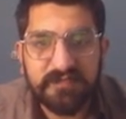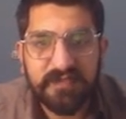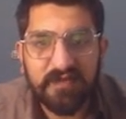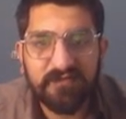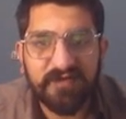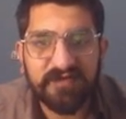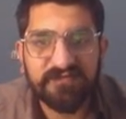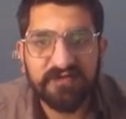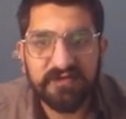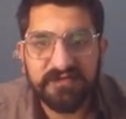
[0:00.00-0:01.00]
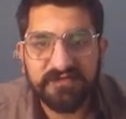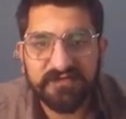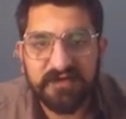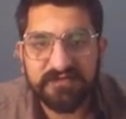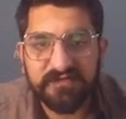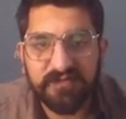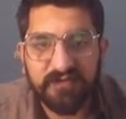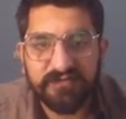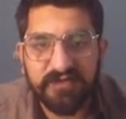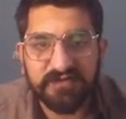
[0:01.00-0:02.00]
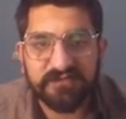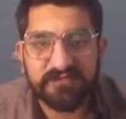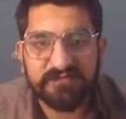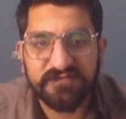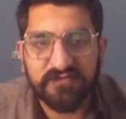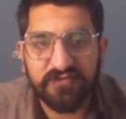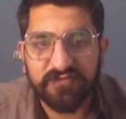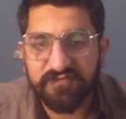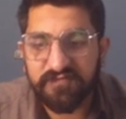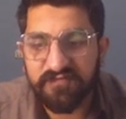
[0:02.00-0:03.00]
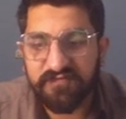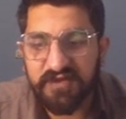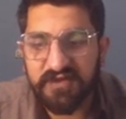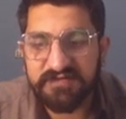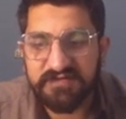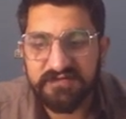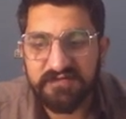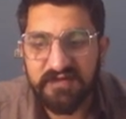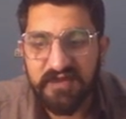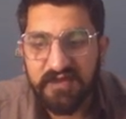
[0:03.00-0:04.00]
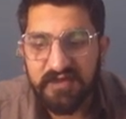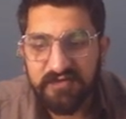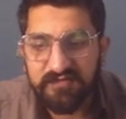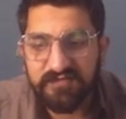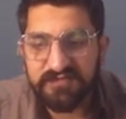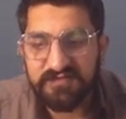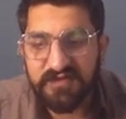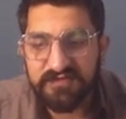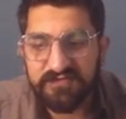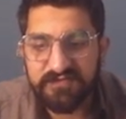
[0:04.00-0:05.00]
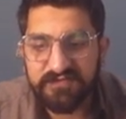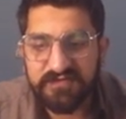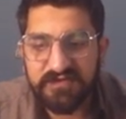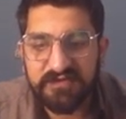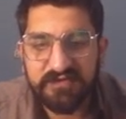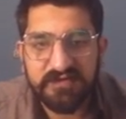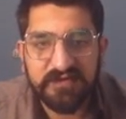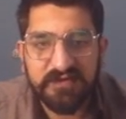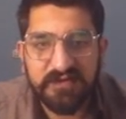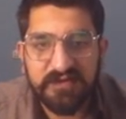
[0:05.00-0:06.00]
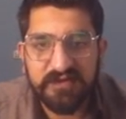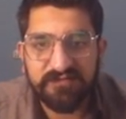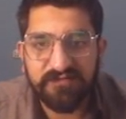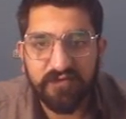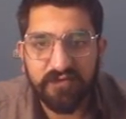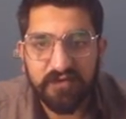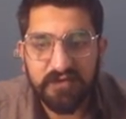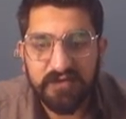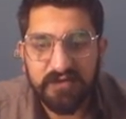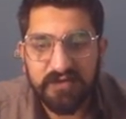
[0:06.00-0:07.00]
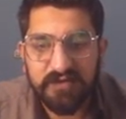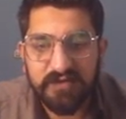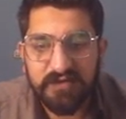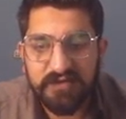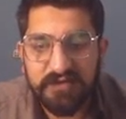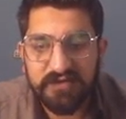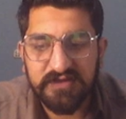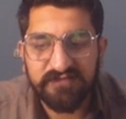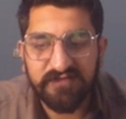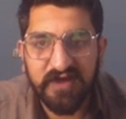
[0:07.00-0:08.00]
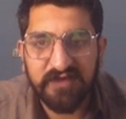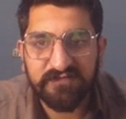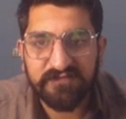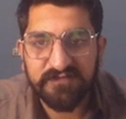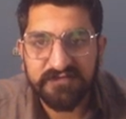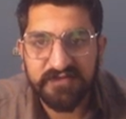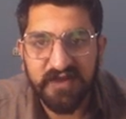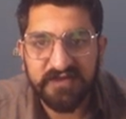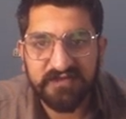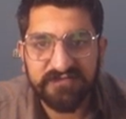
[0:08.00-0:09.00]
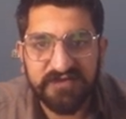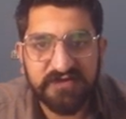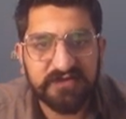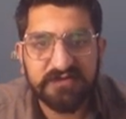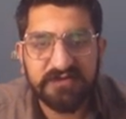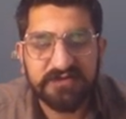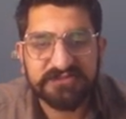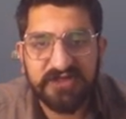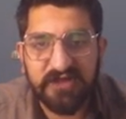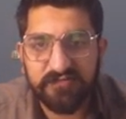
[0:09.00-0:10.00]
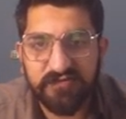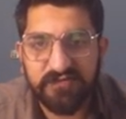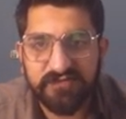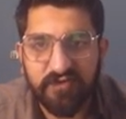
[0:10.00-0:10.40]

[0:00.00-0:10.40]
First we will discuss about the slow variations, which is, as you have seen, e4, e5, knight f3, same moves.